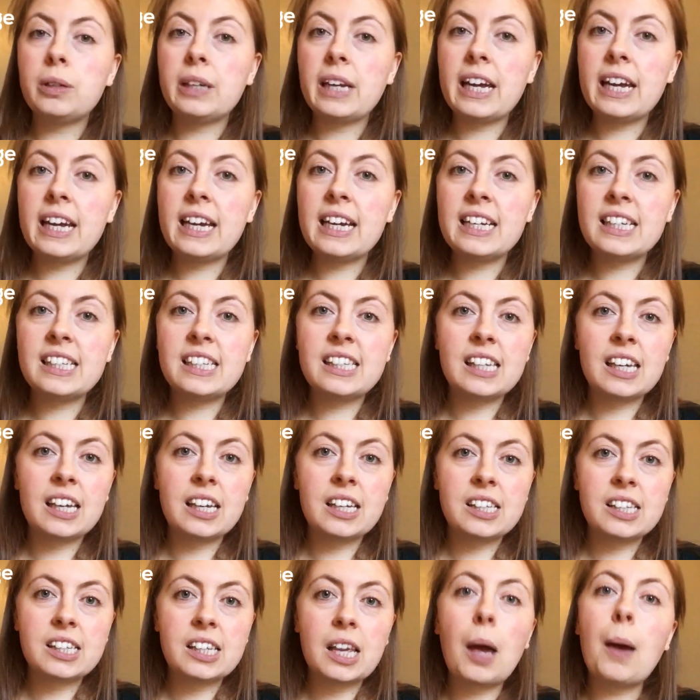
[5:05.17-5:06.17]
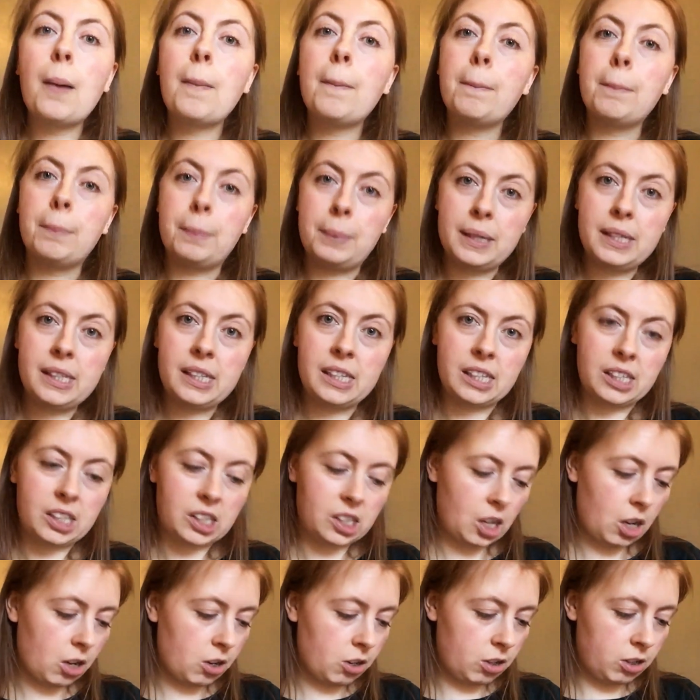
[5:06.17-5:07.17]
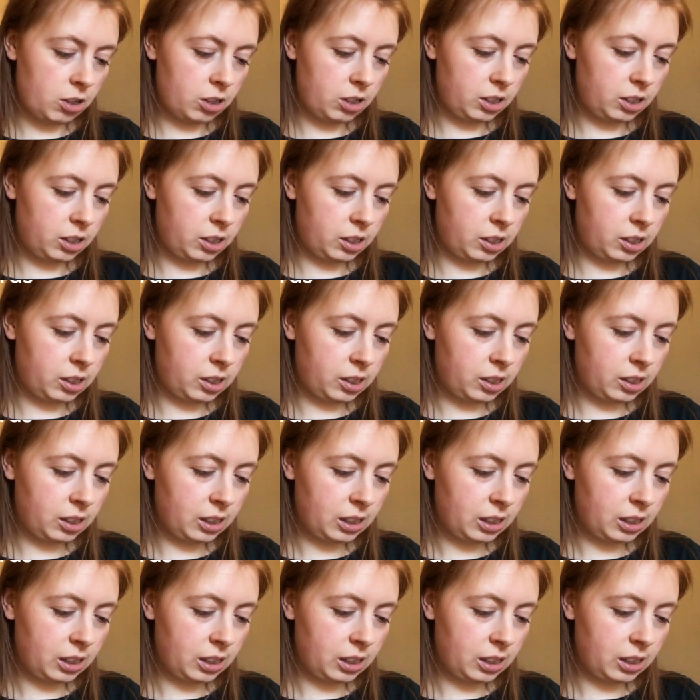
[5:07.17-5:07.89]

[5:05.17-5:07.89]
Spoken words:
will need some business cards.